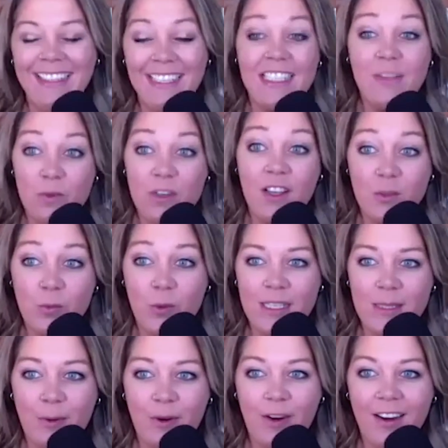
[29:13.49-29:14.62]
he does
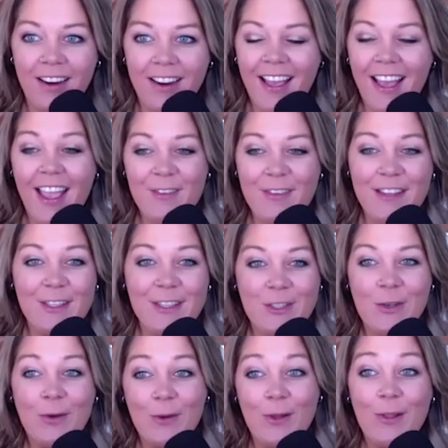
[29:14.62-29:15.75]
whisper. I have yeah, to get
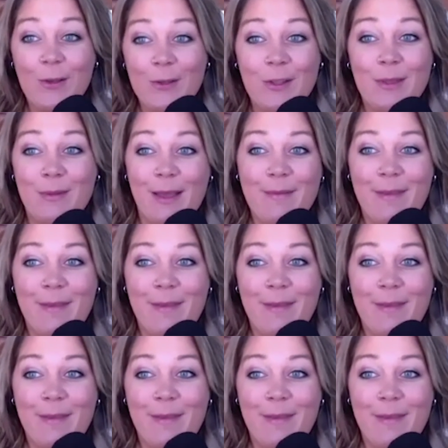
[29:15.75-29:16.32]
so close yeah, with does.